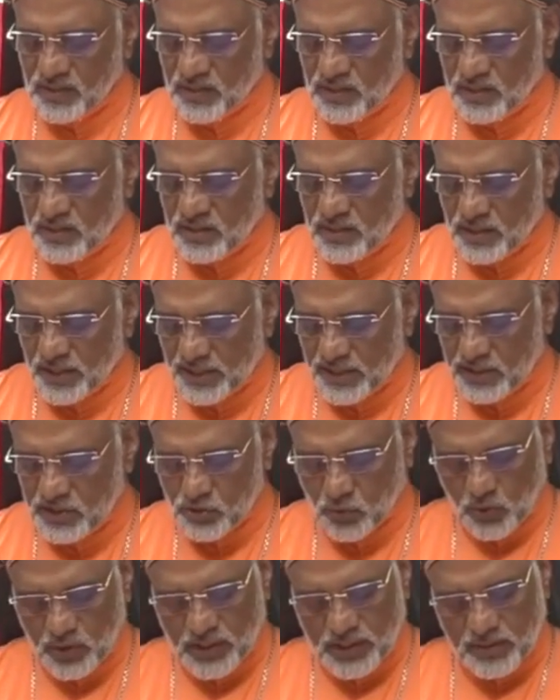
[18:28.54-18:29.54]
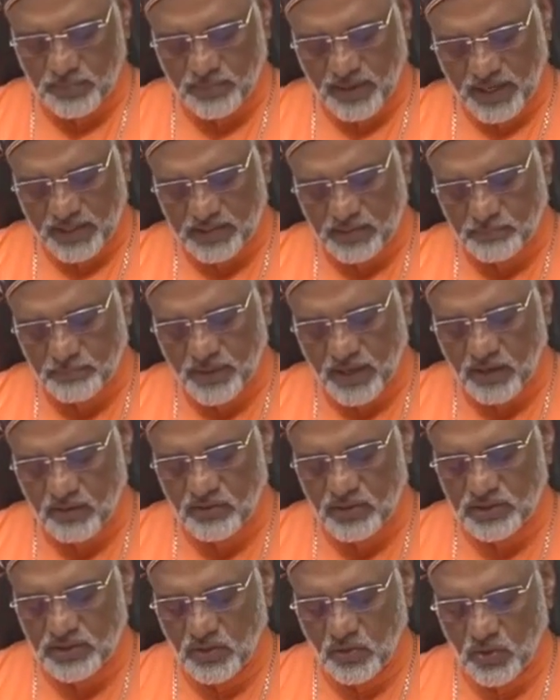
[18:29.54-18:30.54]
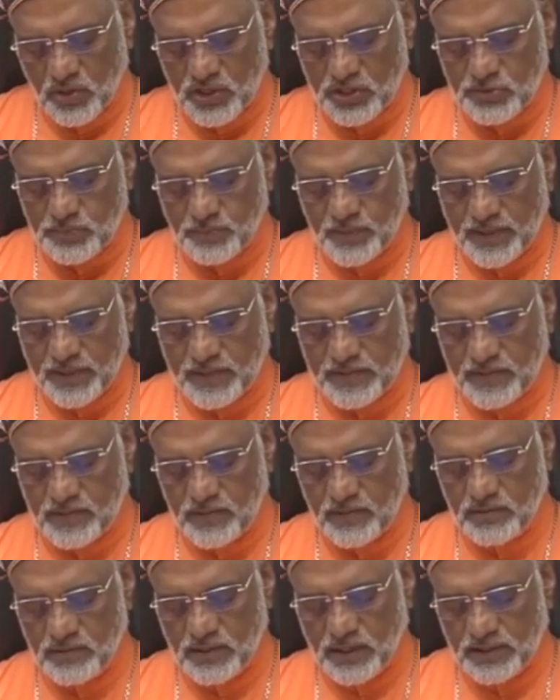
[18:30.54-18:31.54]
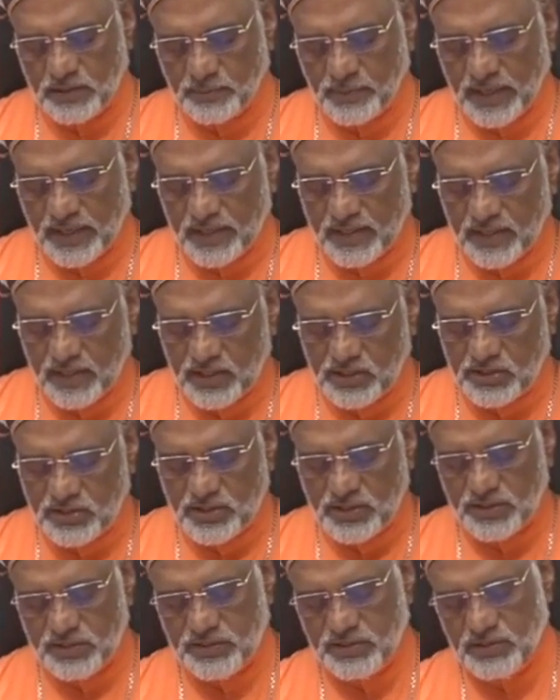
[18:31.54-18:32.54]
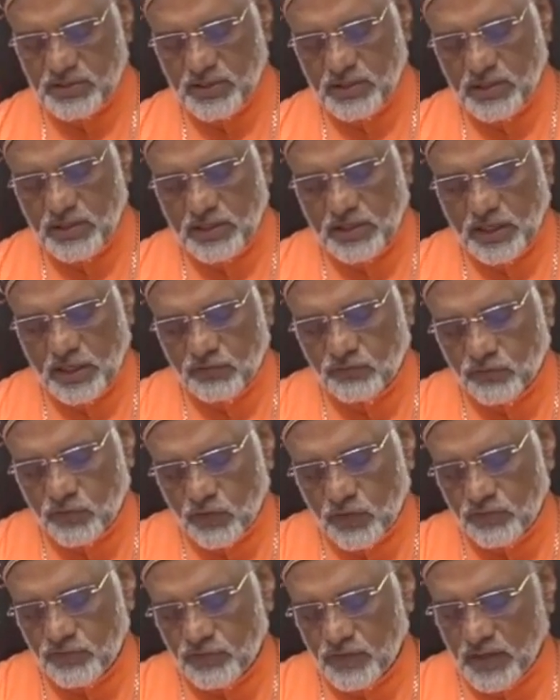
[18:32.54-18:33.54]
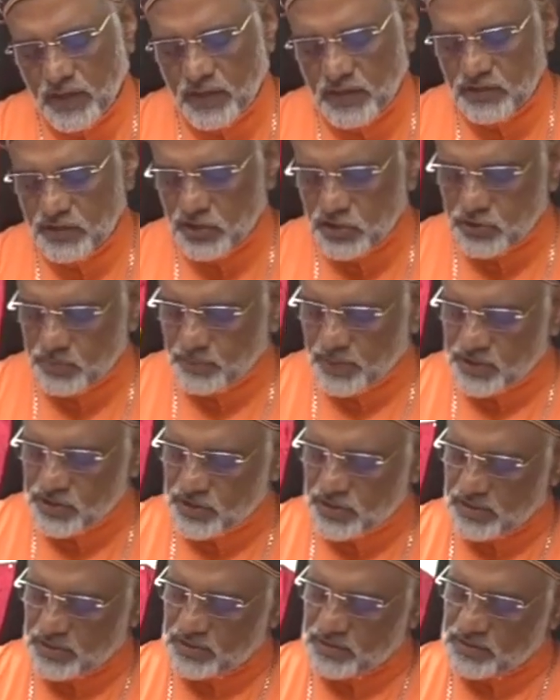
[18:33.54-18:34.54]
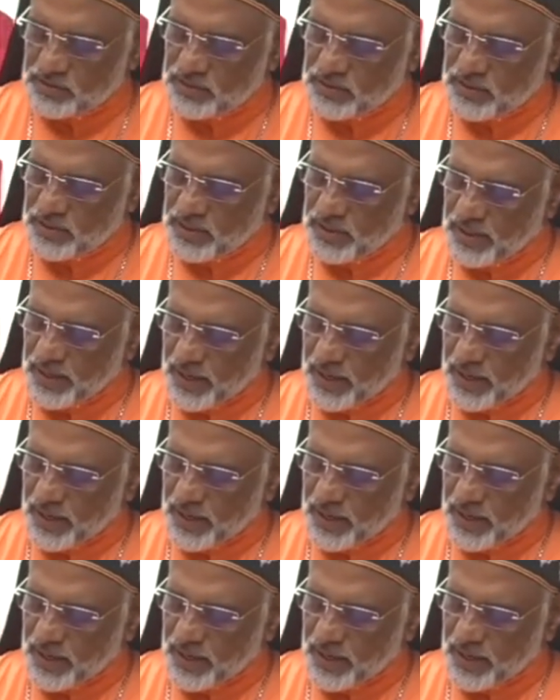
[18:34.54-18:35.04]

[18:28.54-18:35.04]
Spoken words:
It is only by the power of the Holy Spirit that the Malangara Church can fulfill this mission and